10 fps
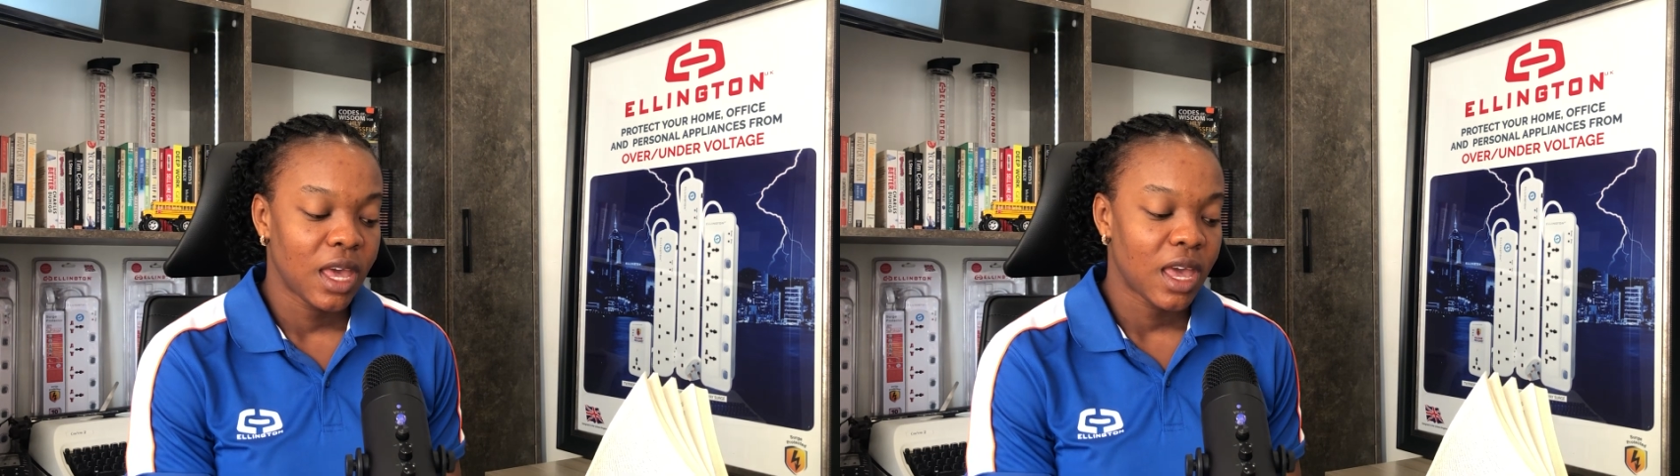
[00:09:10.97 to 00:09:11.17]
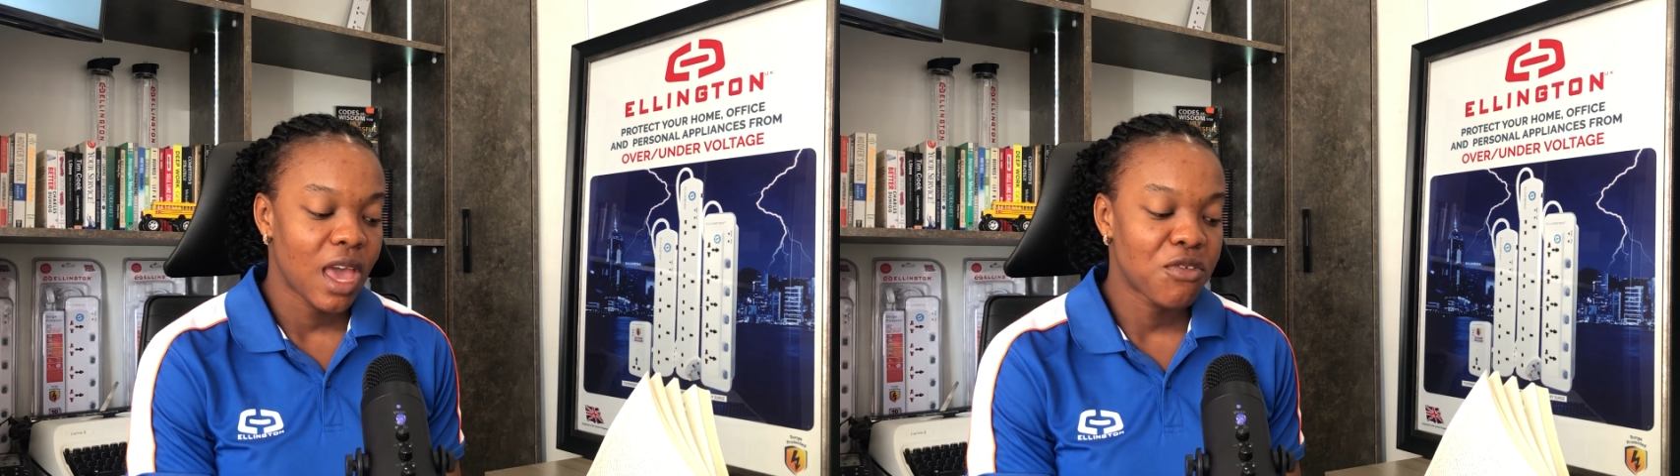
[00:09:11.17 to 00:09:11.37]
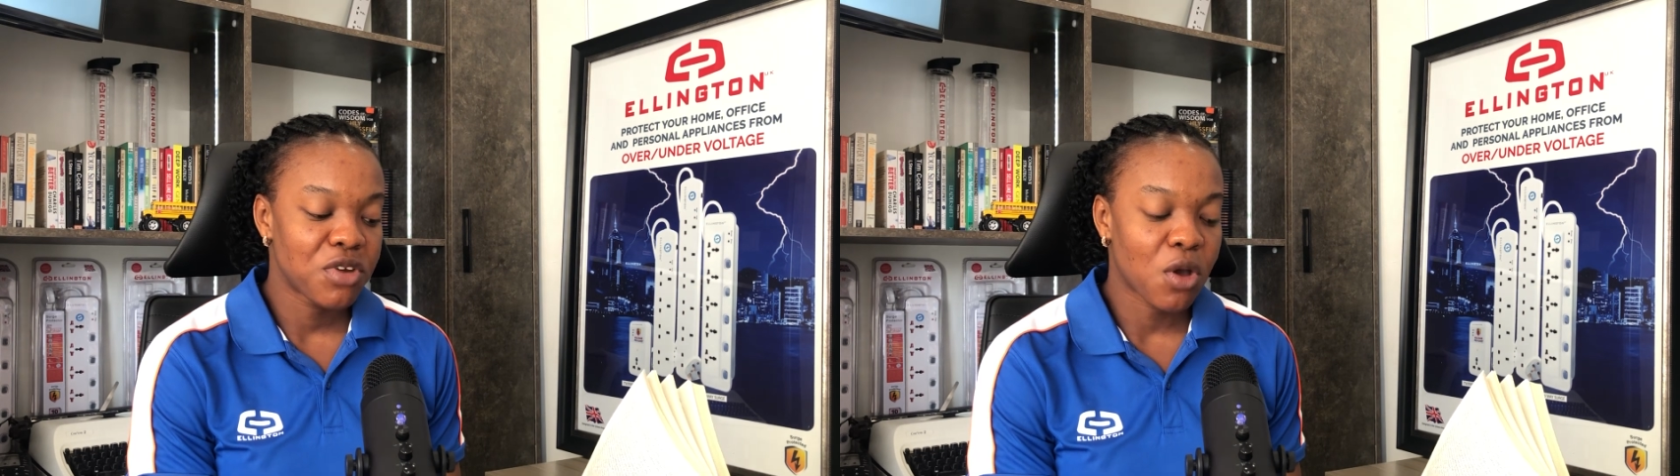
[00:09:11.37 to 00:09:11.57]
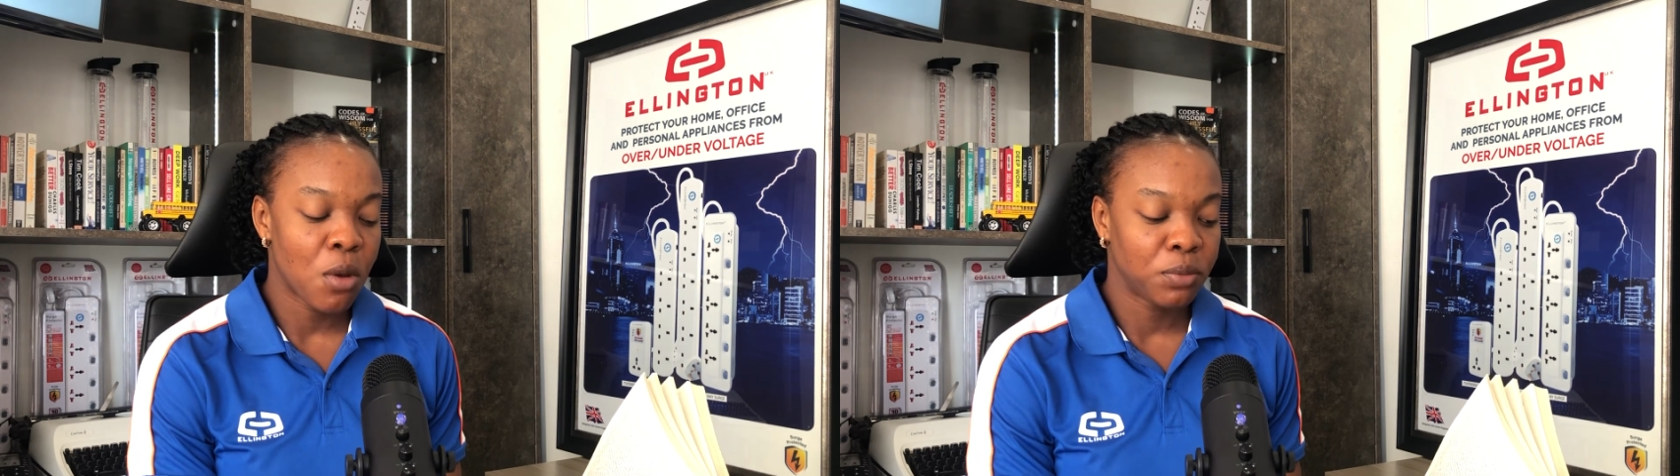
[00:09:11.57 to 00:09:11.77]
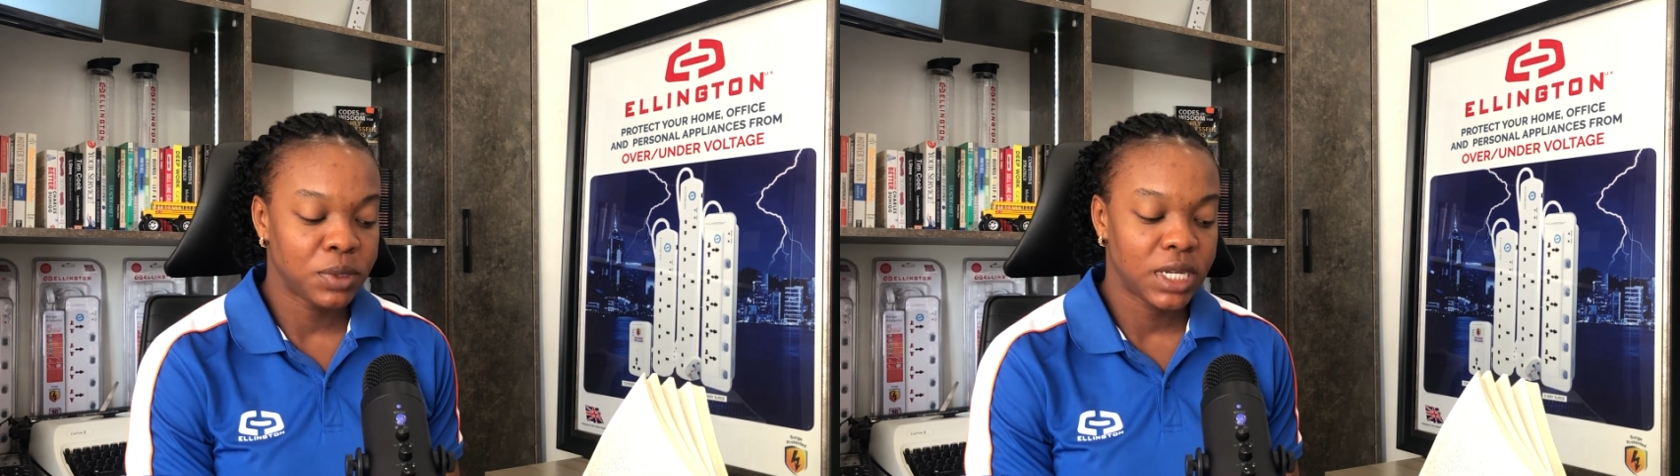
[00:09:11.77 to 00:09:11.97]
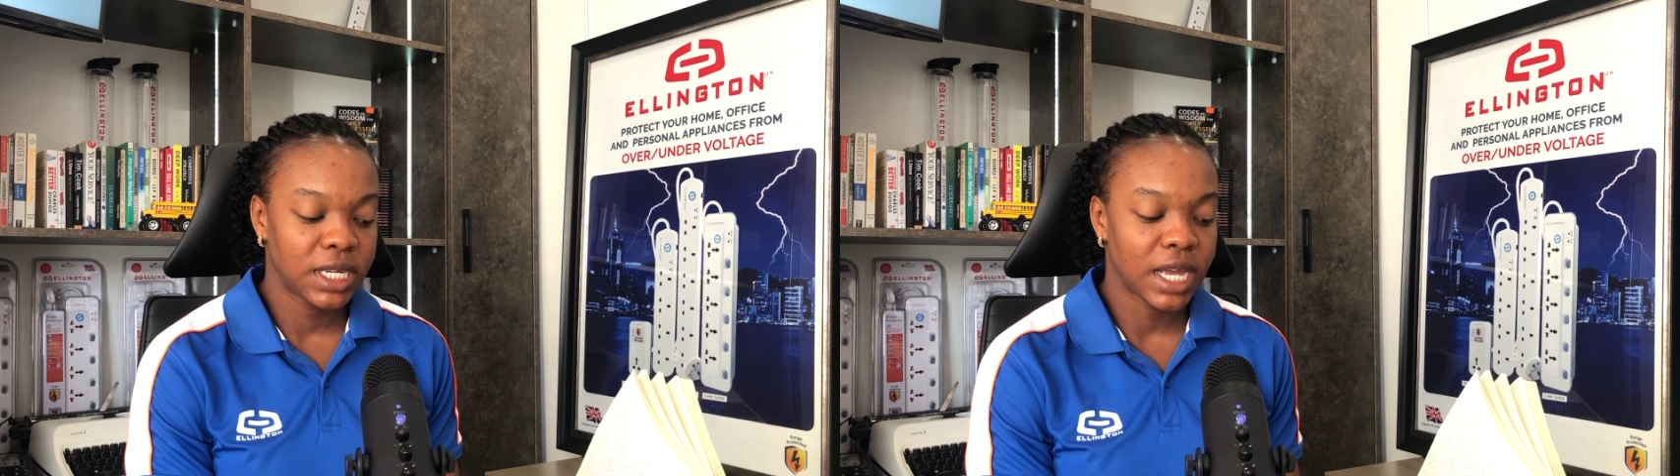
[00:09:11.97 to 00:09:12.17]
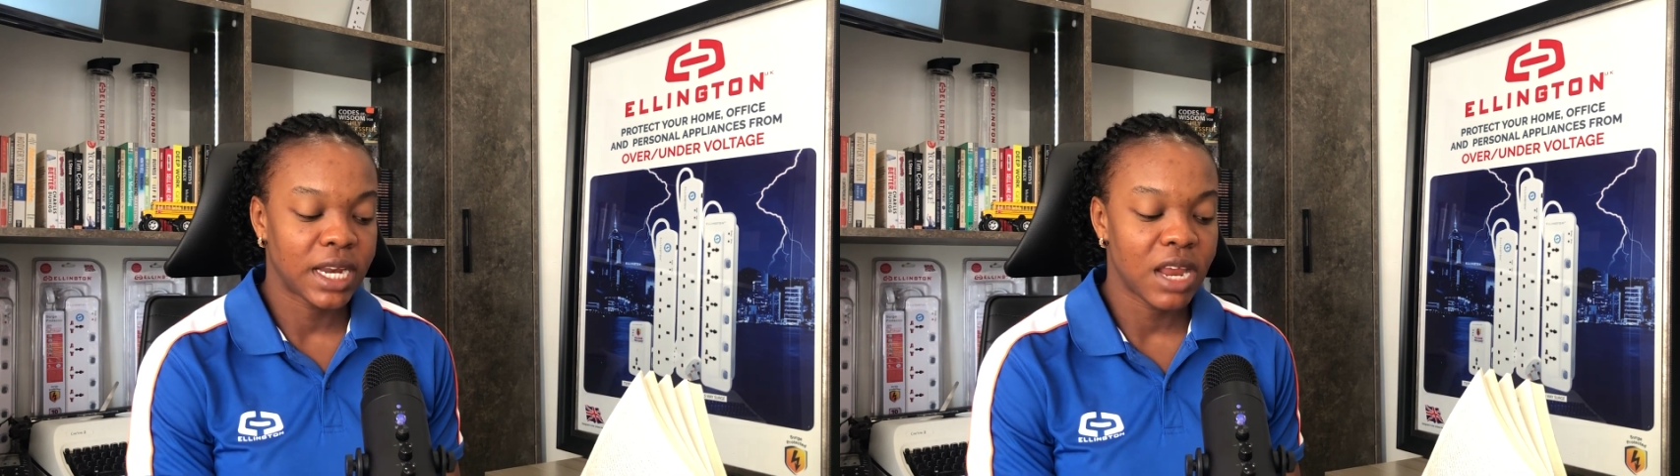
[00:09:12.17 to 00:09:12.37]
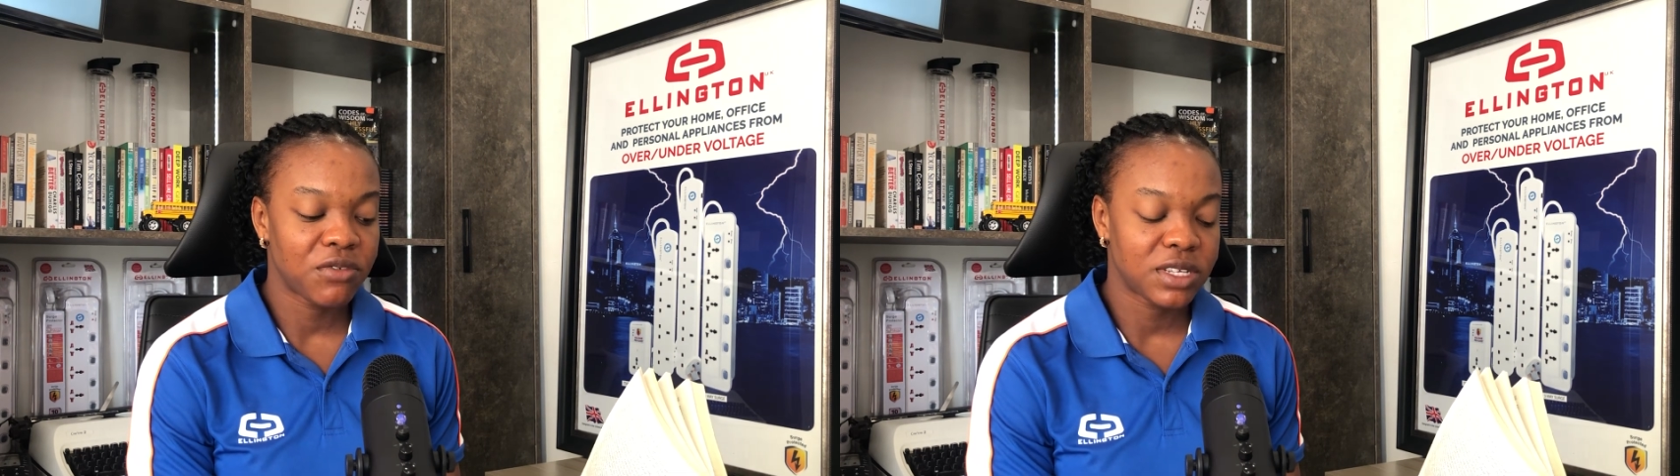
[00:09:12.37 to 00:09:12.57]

Every company and every